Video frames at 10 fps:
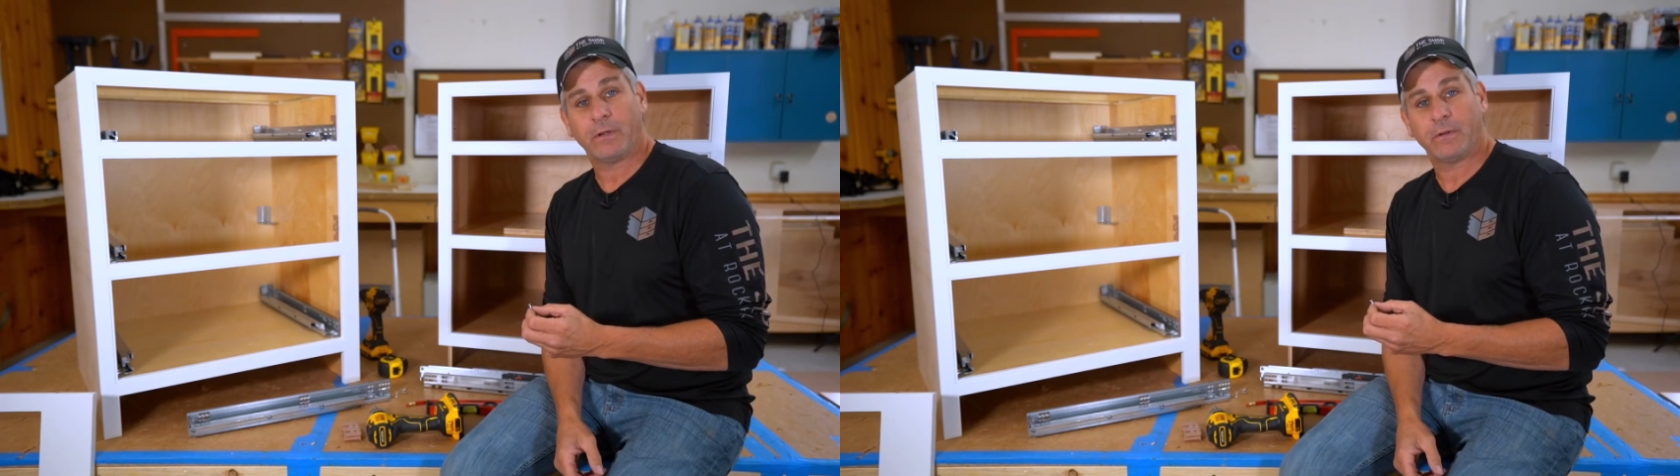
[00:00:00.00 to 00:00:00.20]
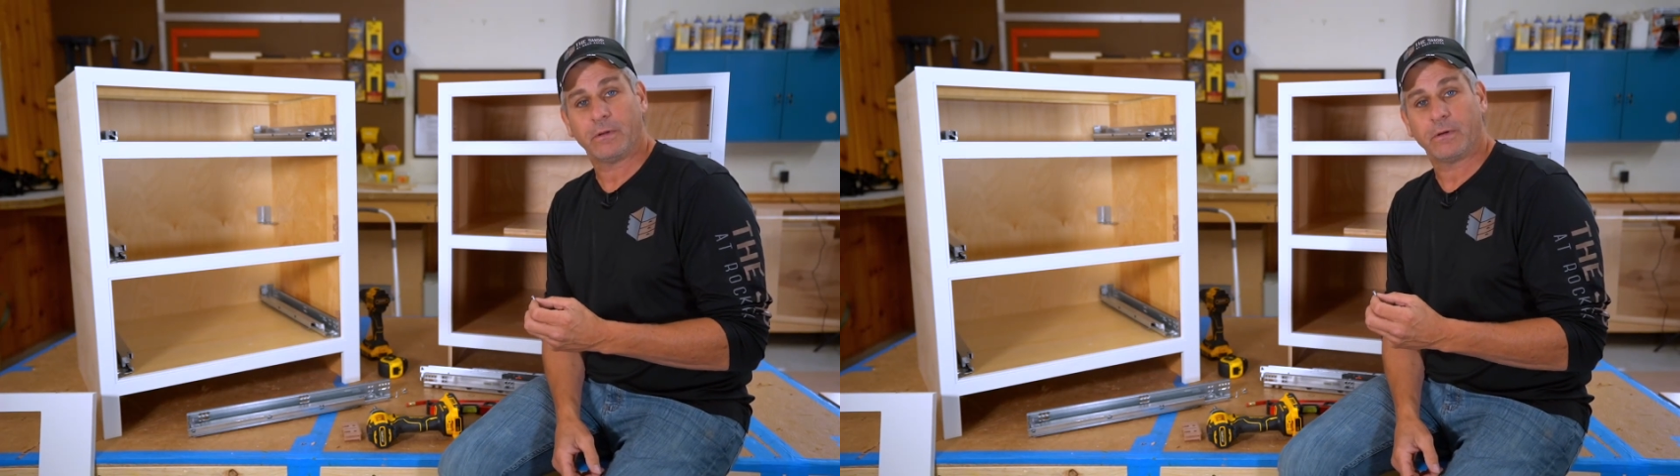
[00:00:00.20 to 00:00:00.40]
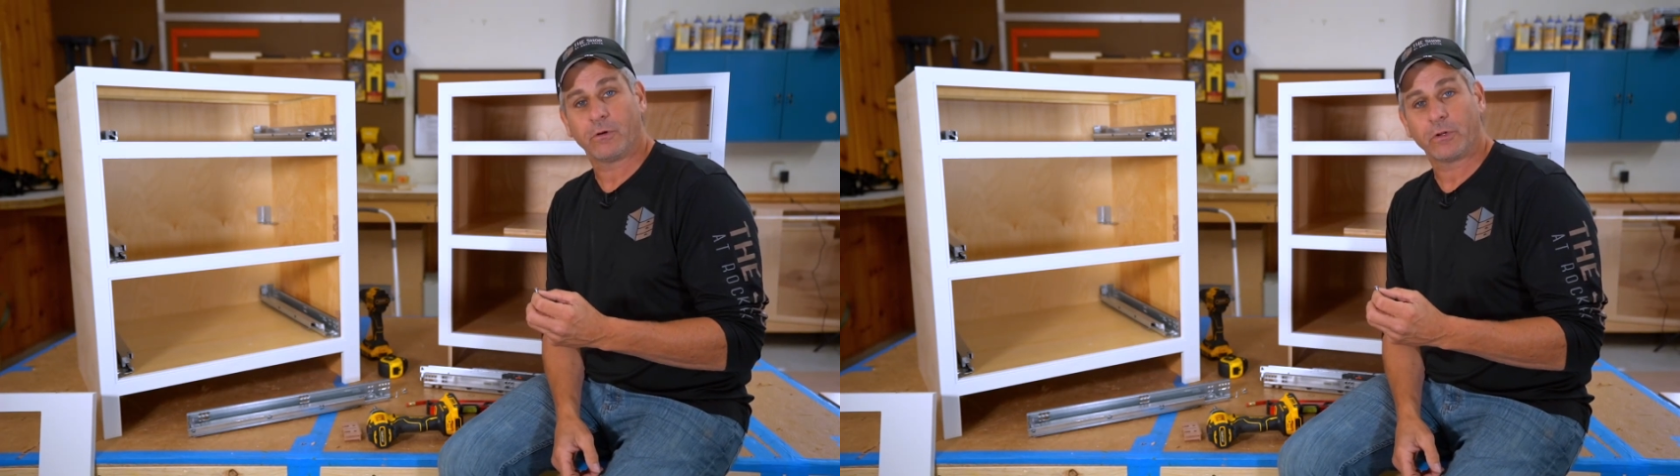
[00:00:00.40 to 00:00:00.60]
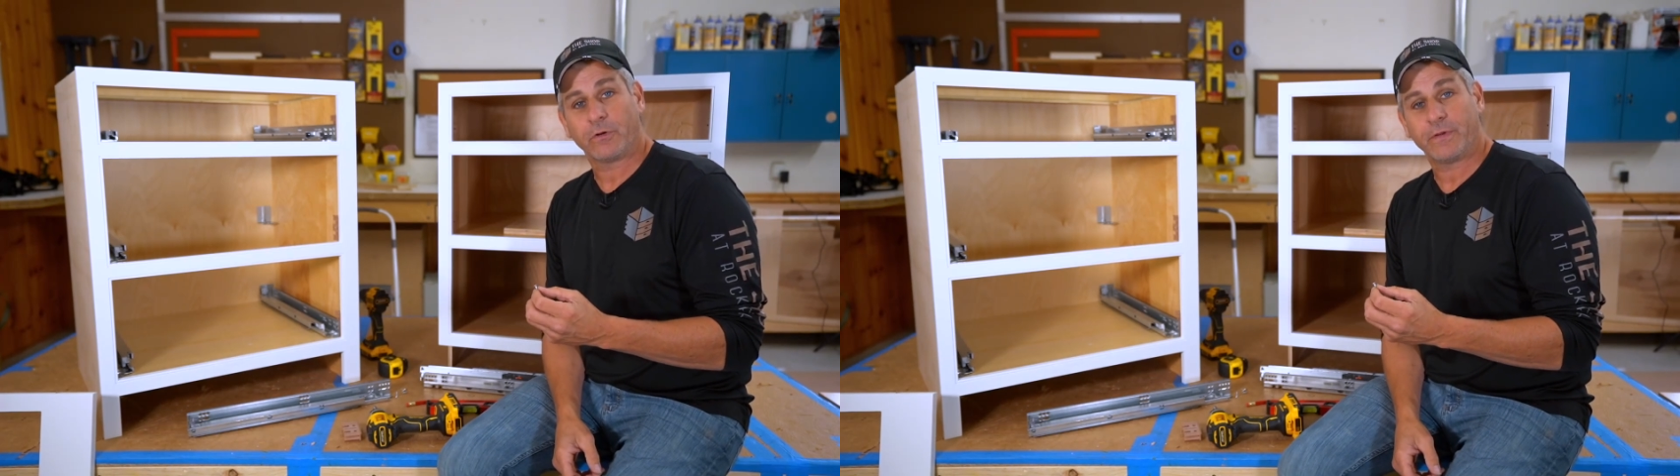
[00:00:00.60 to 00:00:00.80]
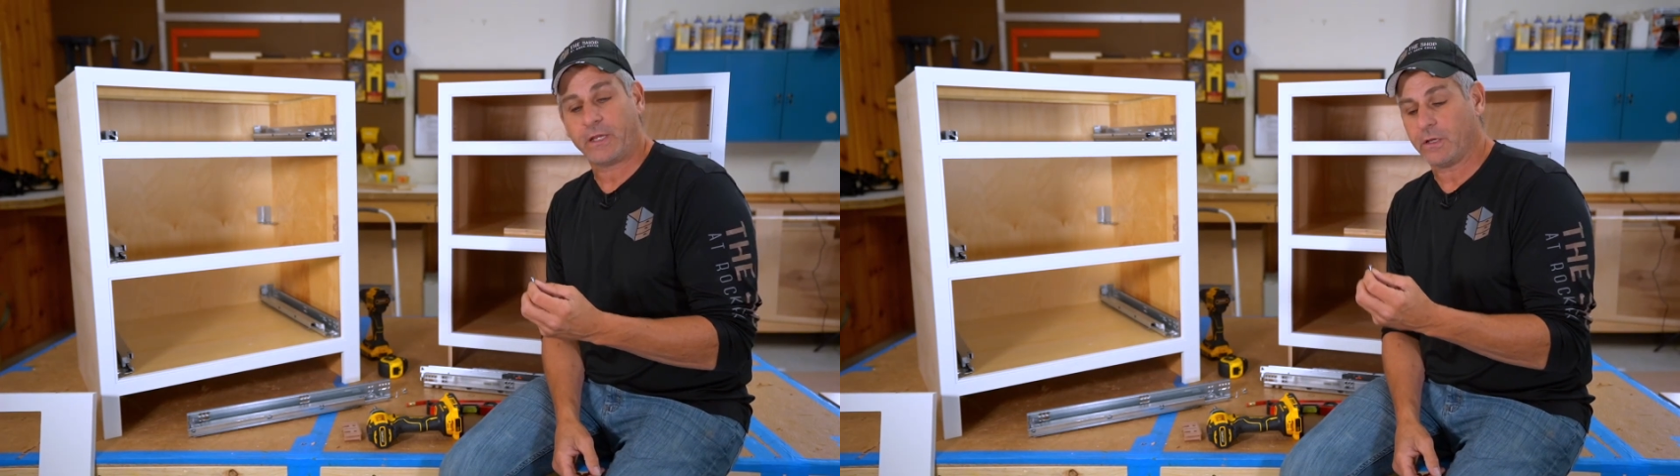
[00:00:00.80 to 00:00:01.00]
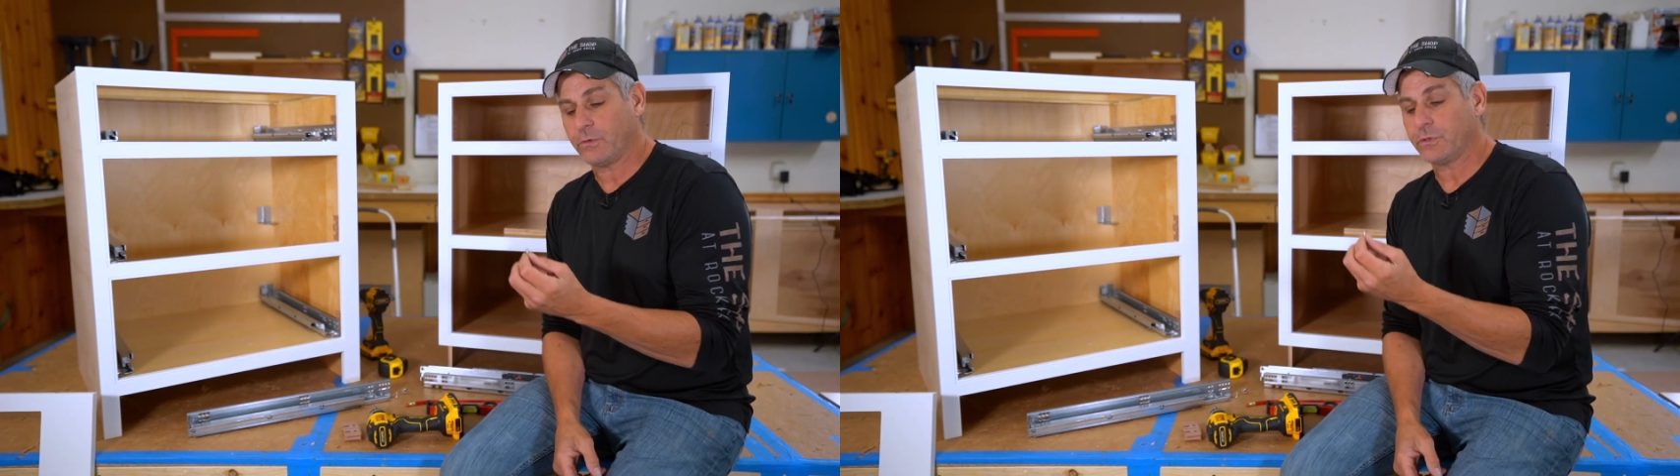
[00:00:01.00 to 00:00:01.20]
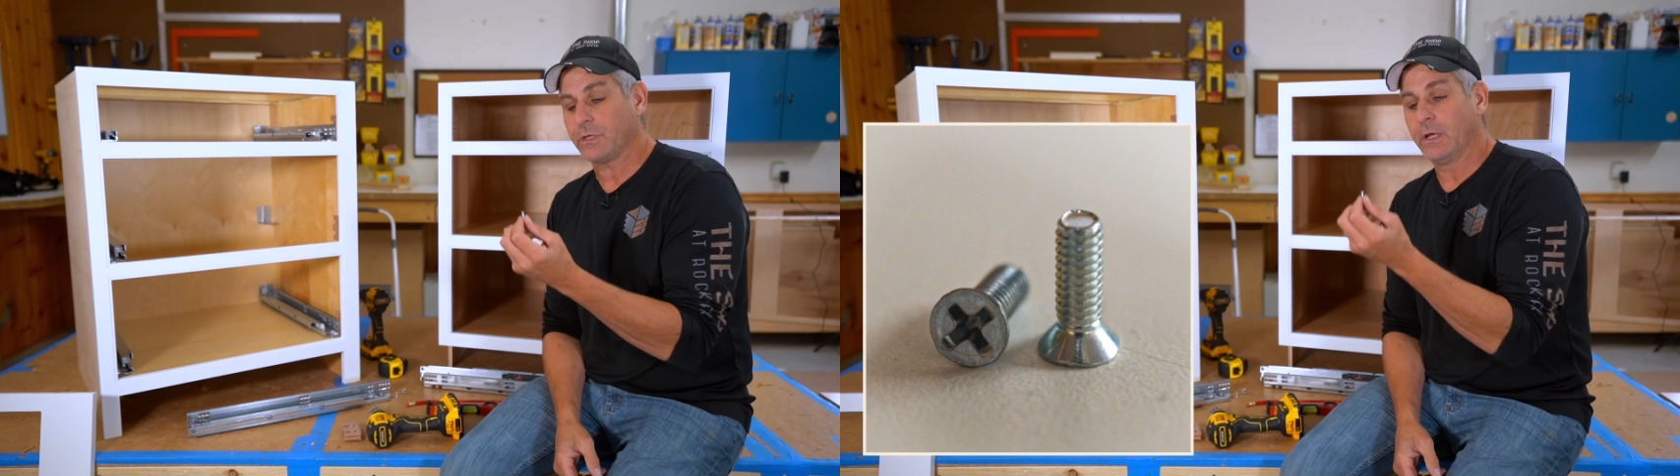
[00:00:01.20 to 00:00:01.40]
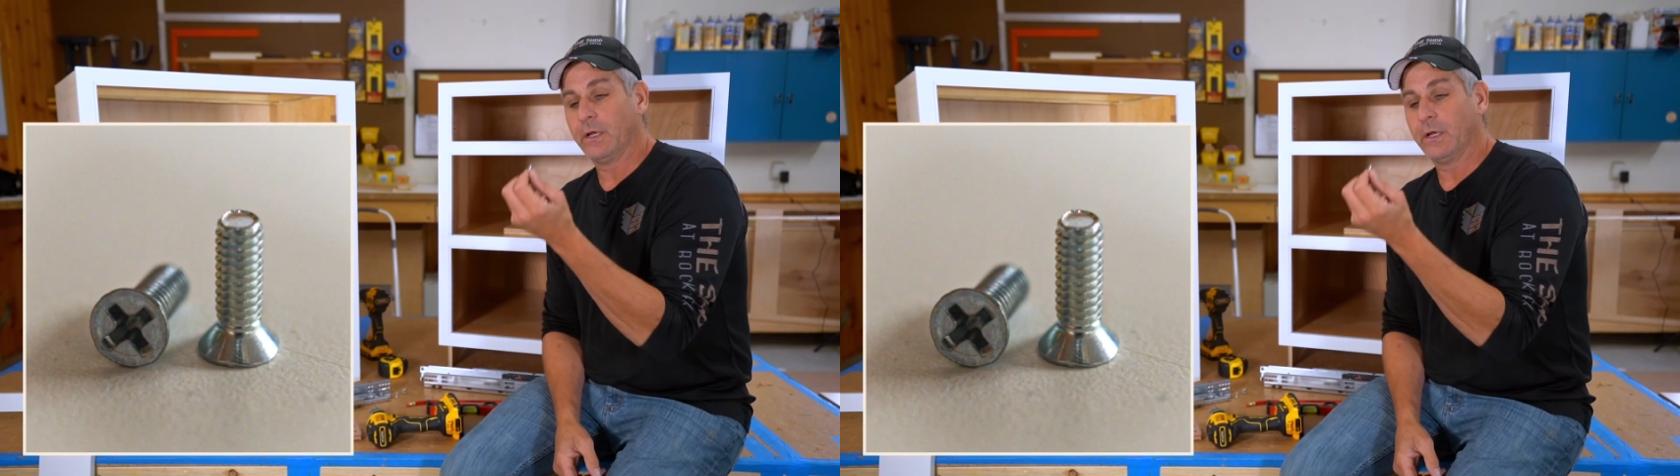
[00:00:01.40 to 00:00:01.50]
in the earlier videos,